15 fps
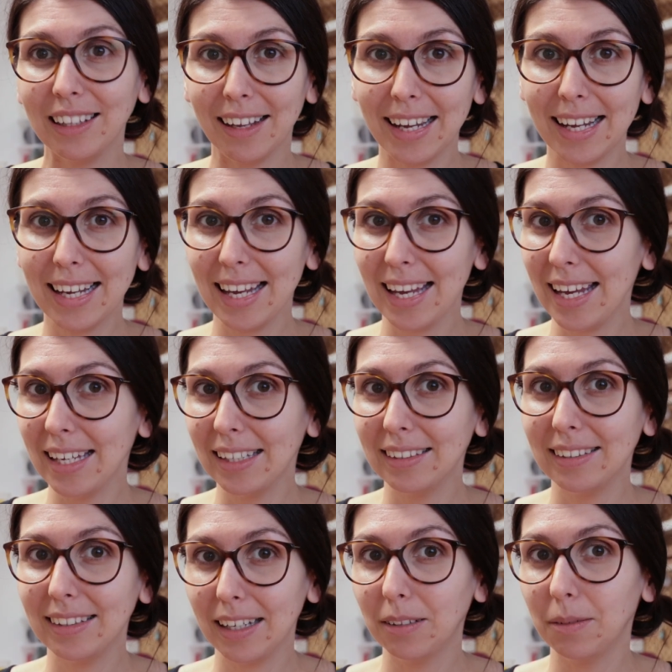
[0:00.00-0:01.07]
like
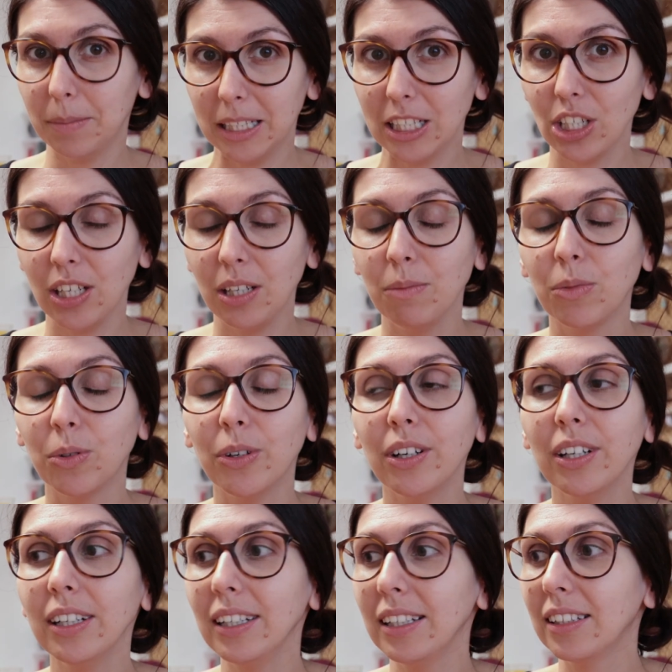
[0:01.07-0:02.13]
it that much
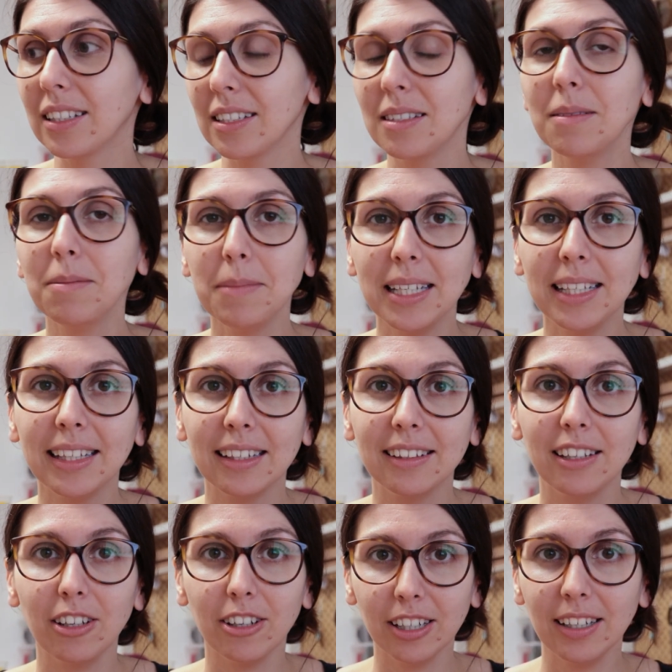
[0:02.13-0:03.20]
anymore, it doesn't mean
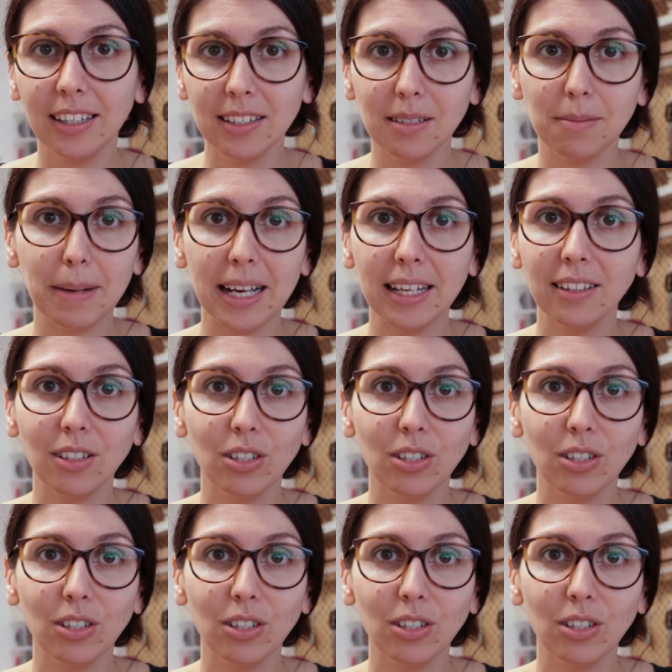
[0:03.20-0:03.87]
that the yarn is bad.